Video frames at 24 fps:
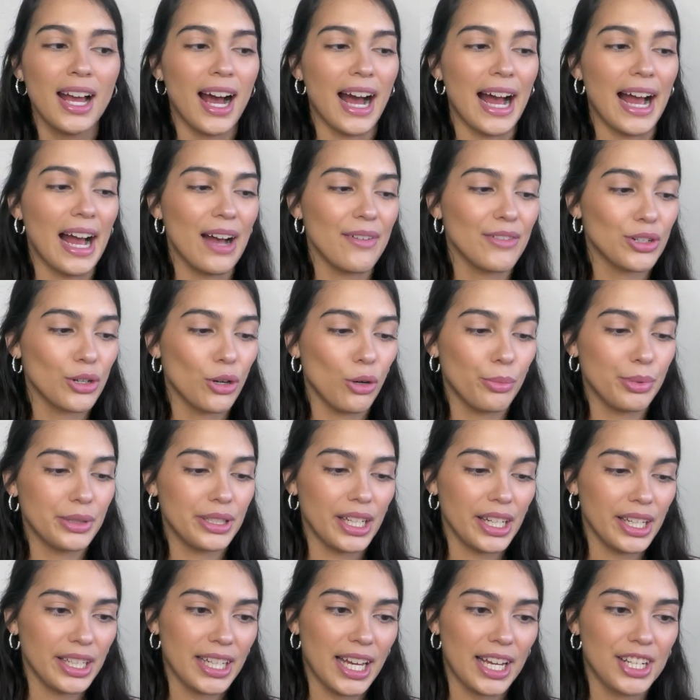I haven't
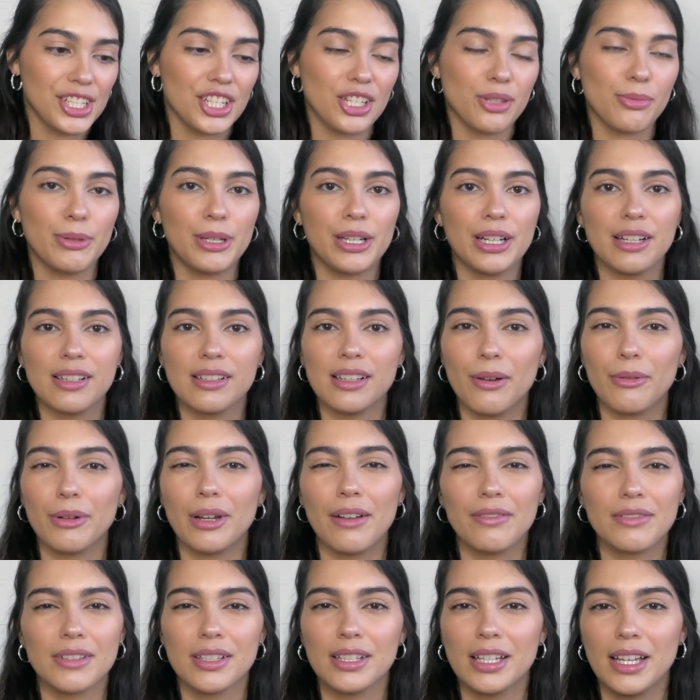opened it yet just because I would
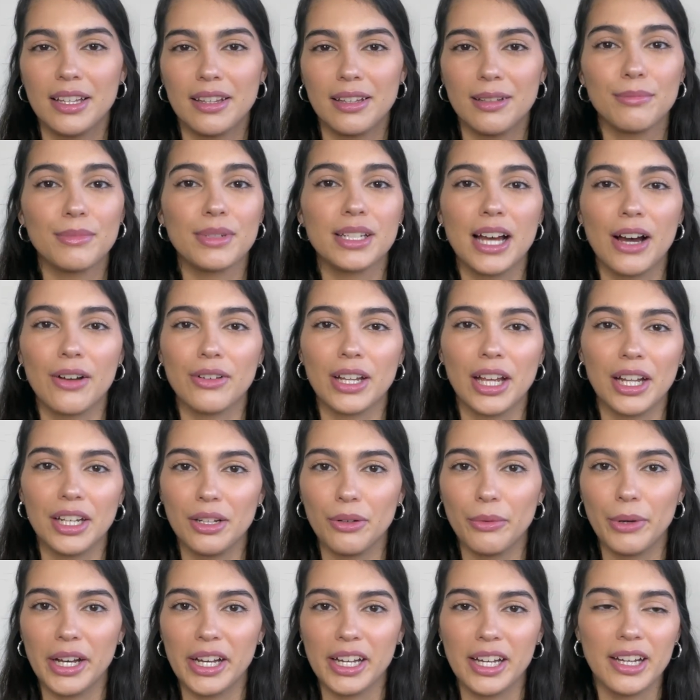have to take them down
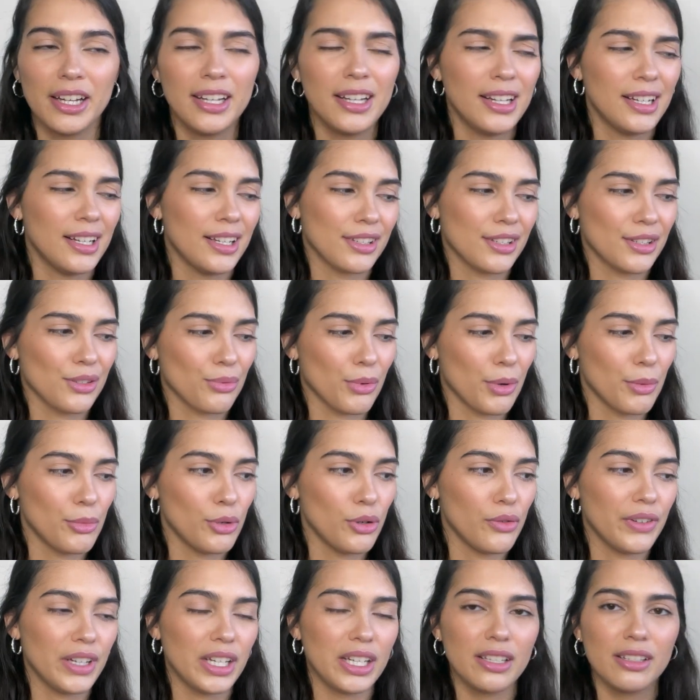anyway since we're
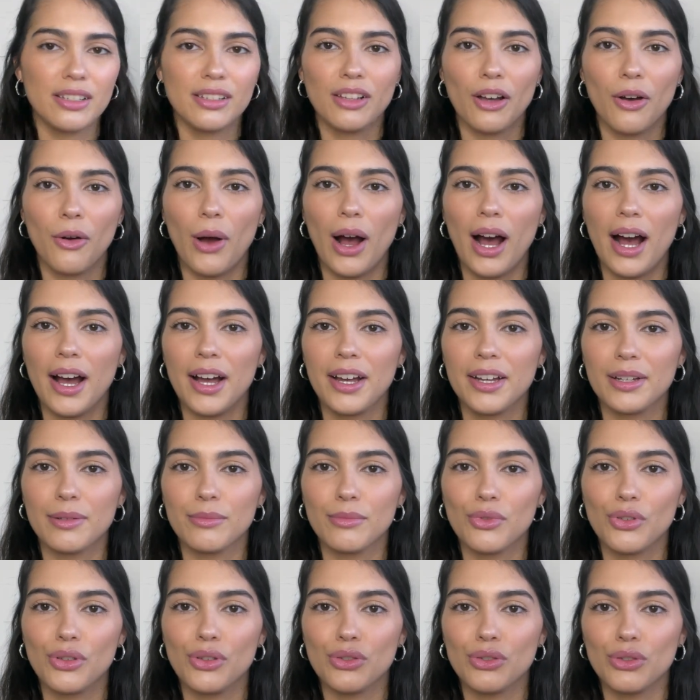moving. So I am
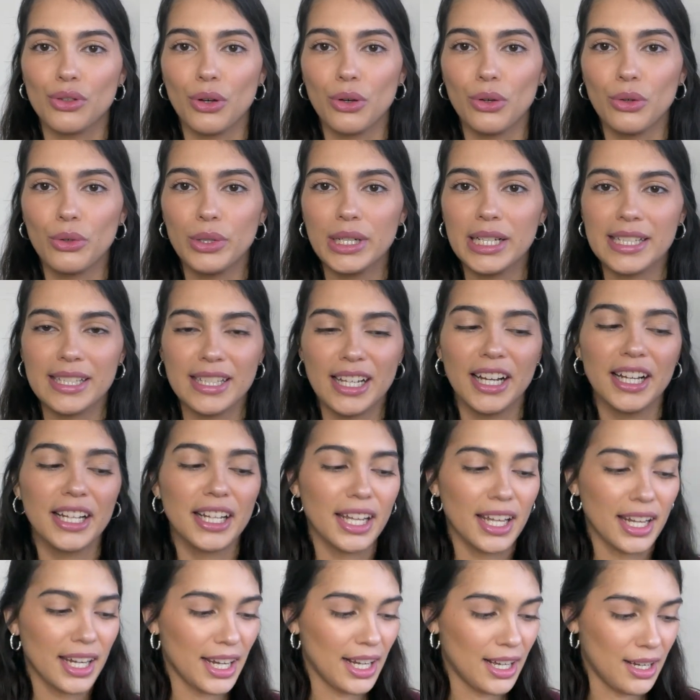so
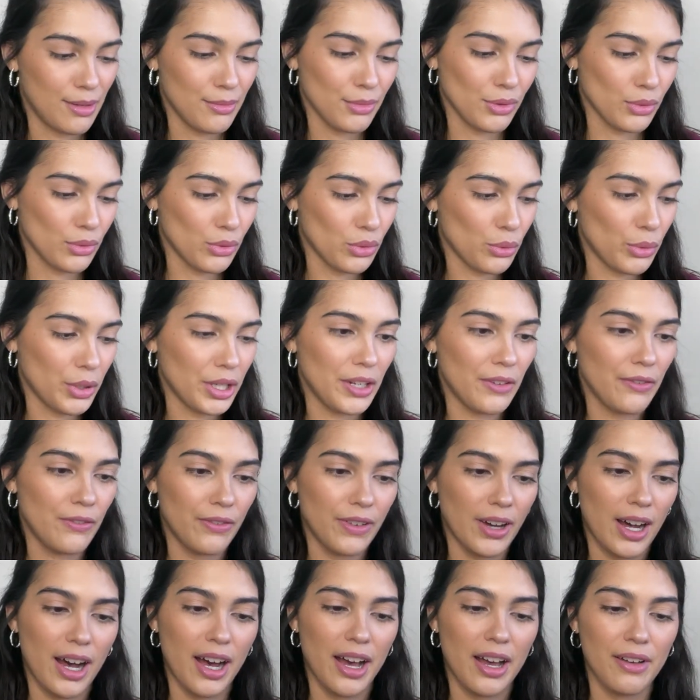excited. It comes with
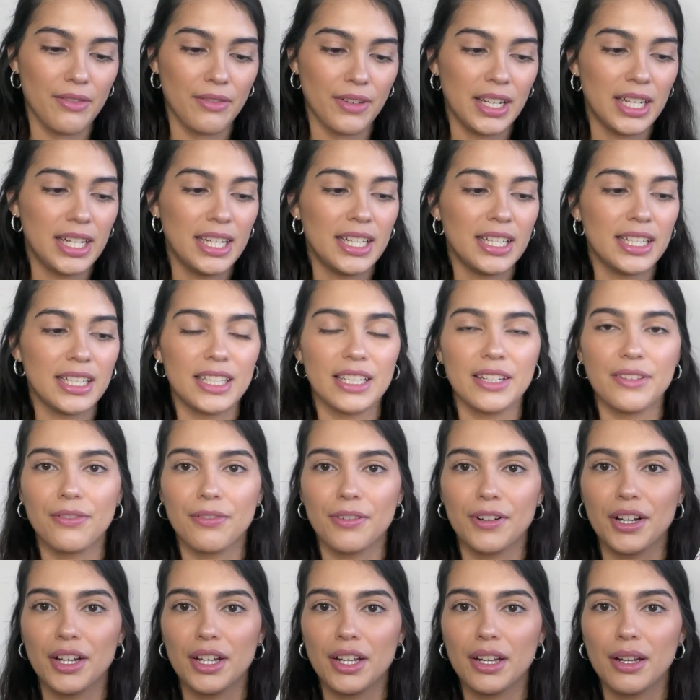twenty-five
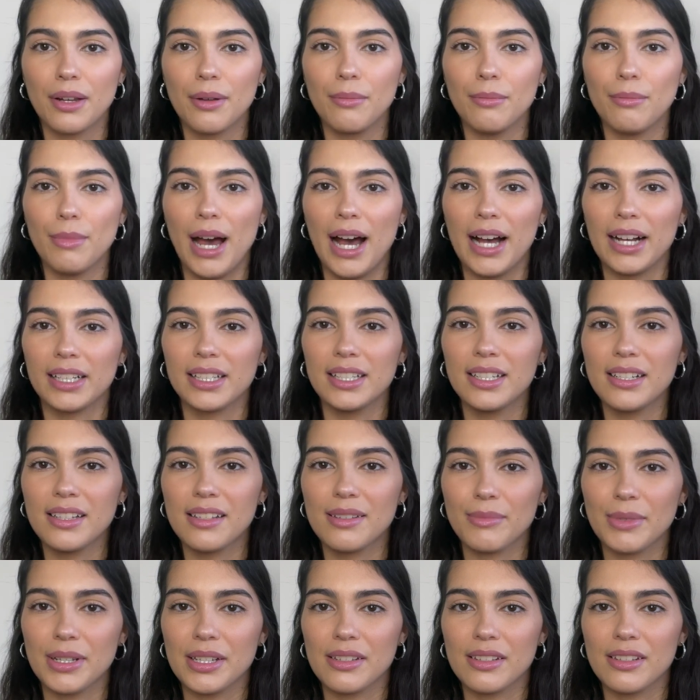different
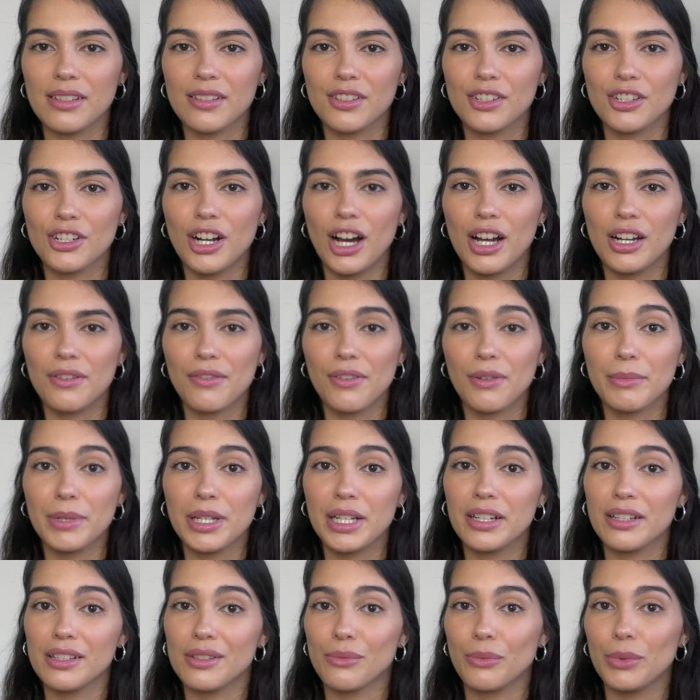magnets. My sister got it for me
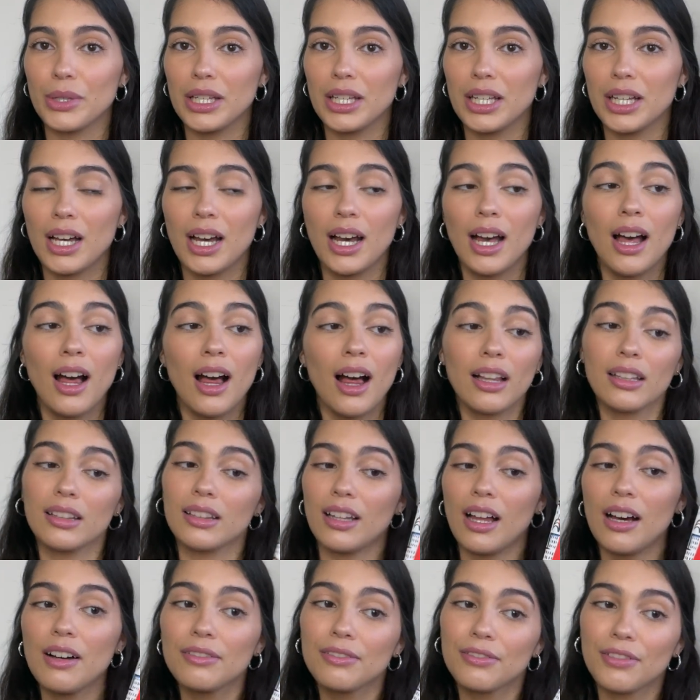because we
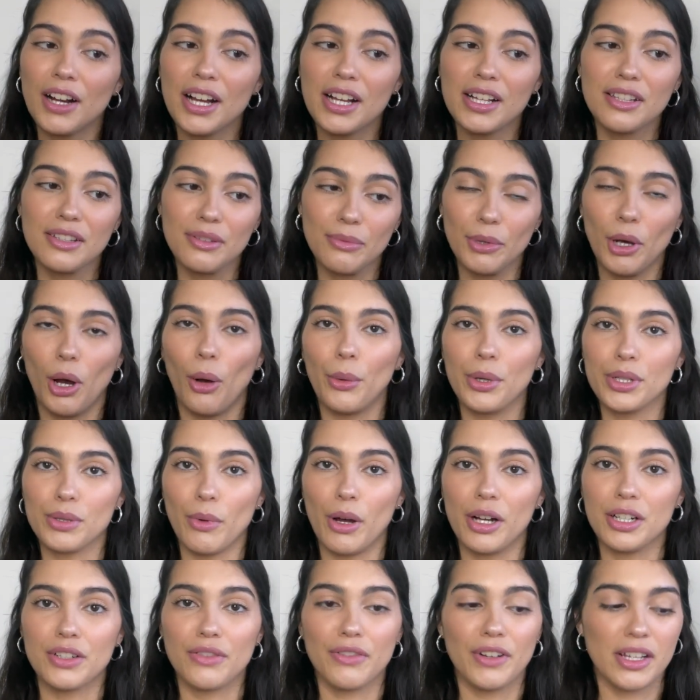love Friends. We always
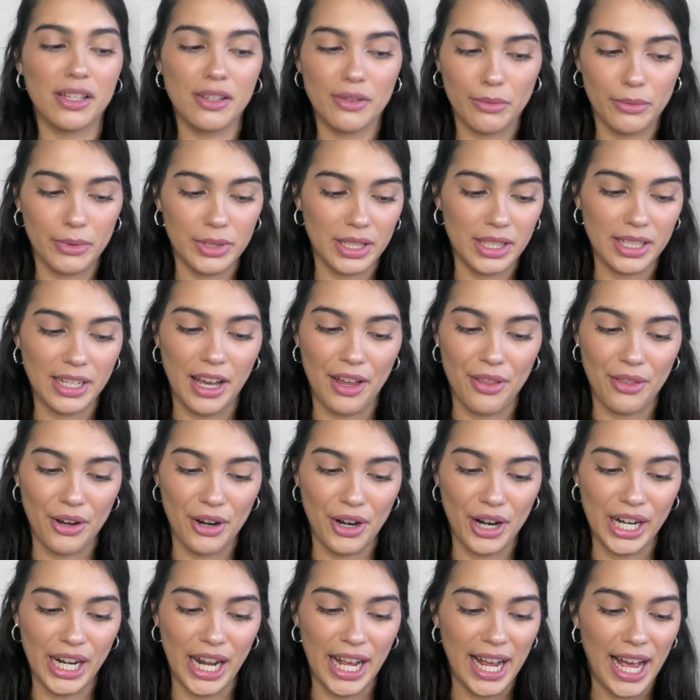watch Friends when we're together,
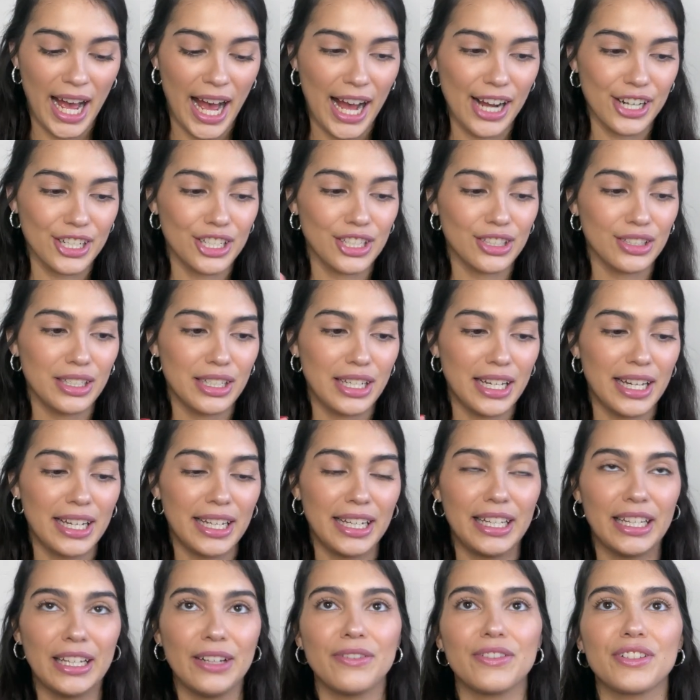and I actually
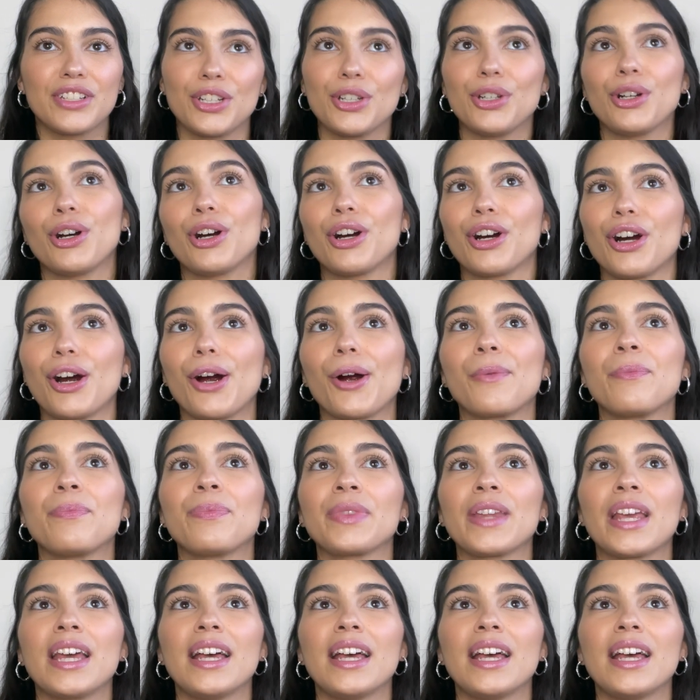gifted her